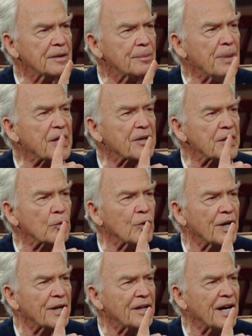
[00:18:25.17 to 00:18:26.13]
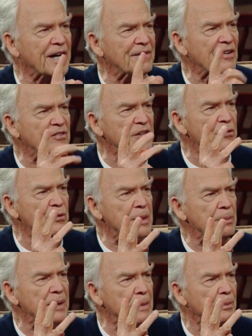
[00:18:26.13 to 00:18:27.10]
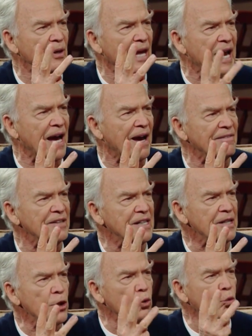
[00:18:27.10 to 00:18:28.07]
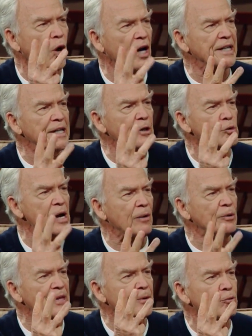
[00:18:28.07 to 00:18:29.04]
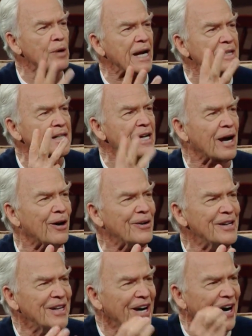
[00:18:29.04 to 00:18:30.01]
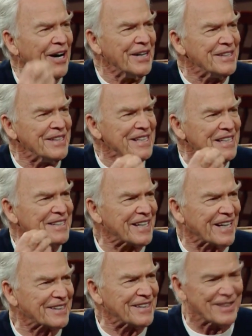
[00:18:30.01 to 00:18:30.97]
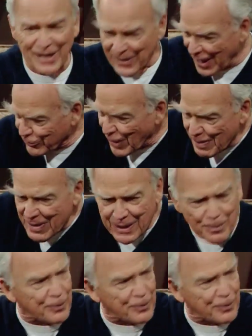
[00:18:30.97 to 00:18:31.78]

better than one out of every three people have. They're walking around with it right now undetected. That's why I made the